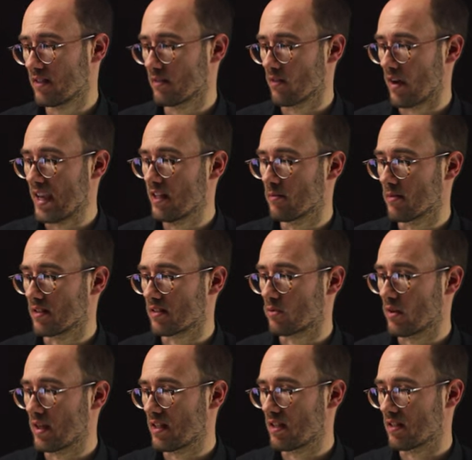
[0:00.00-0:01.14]
So ADEM is
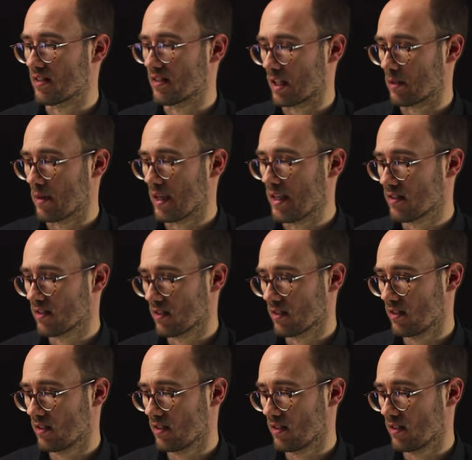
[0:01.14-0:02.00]
gradient descent based.